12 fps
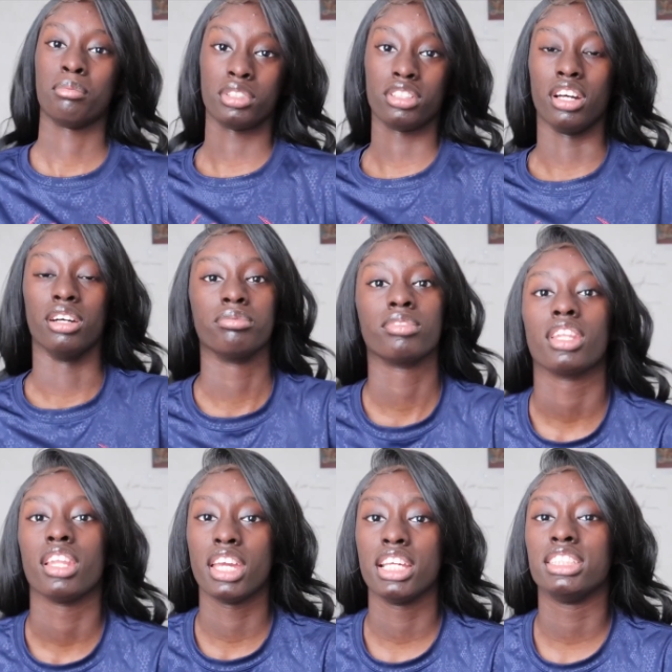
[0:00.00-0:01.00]
But yeah,
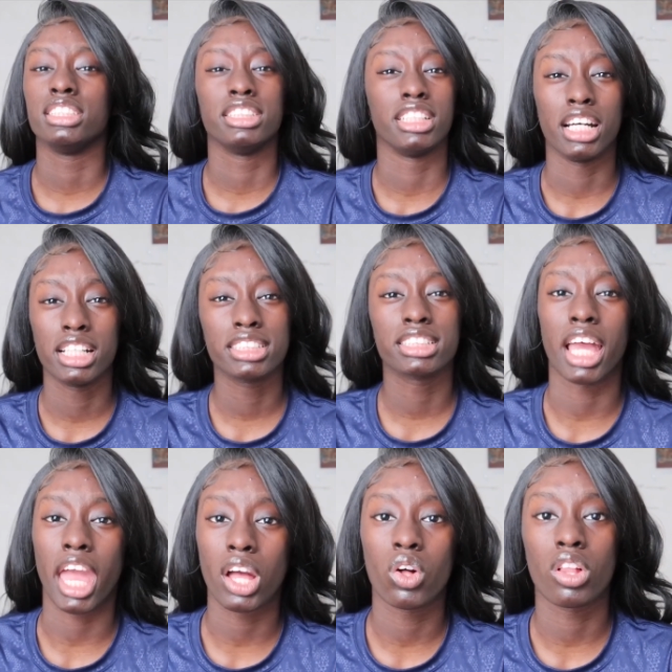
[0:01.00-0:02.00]
it does
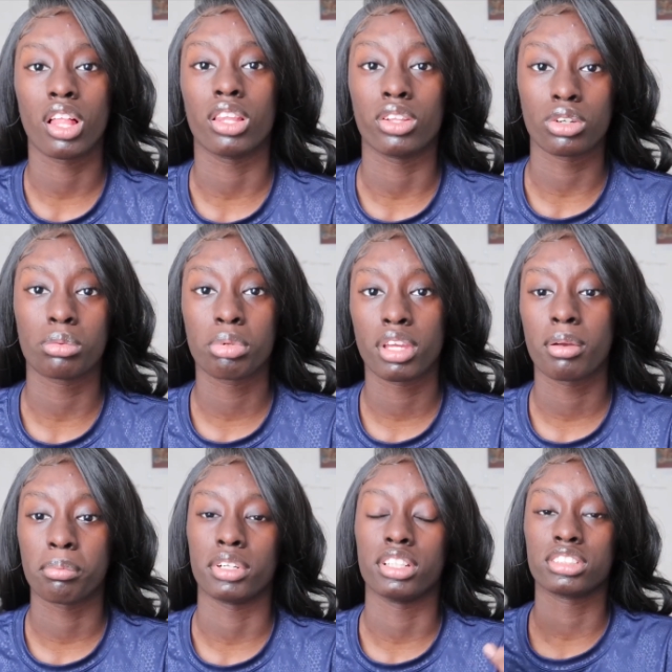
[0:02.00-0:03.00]
tangle a little
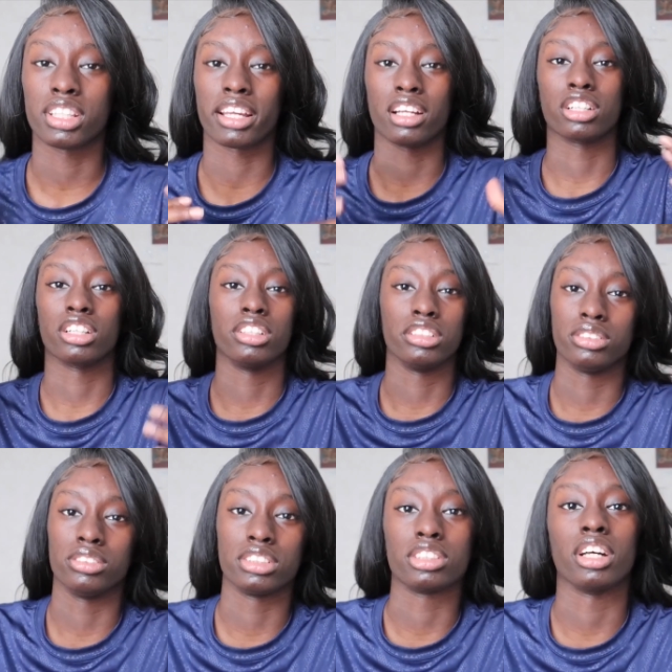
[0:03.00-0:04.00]
bit, but it's like a curly
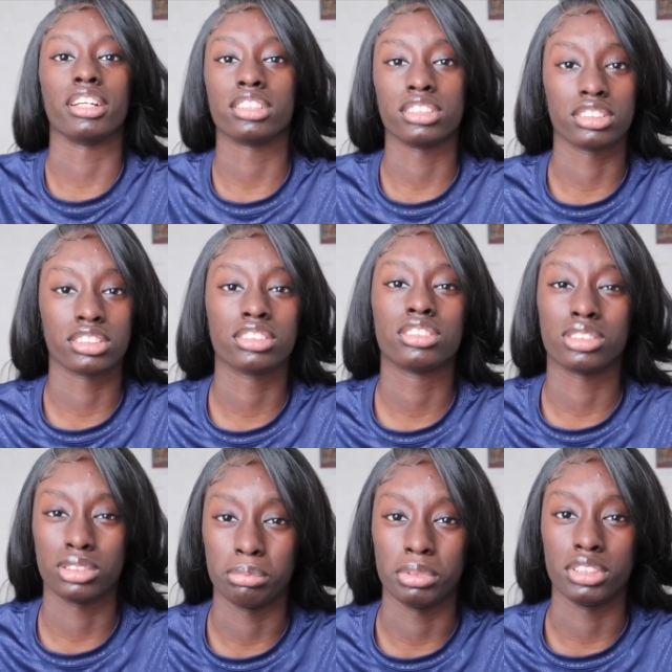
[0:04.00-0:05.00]
unit, so I guess it's
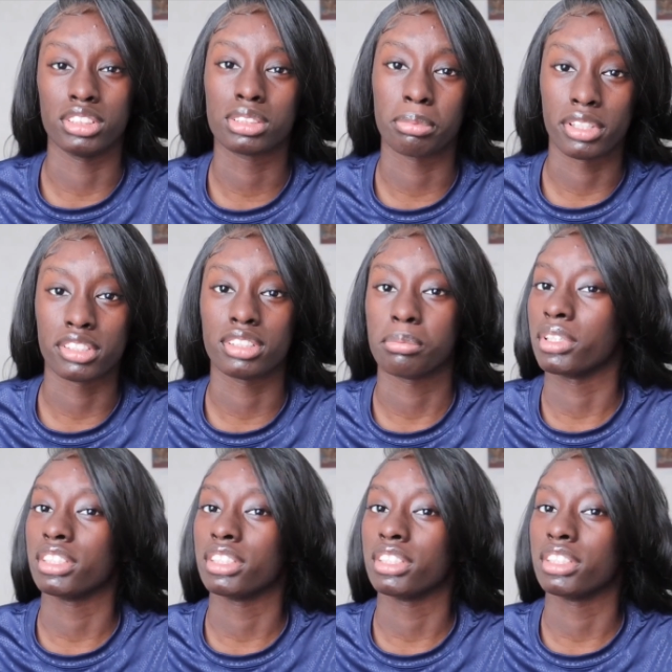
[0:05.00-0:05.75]
to be expected.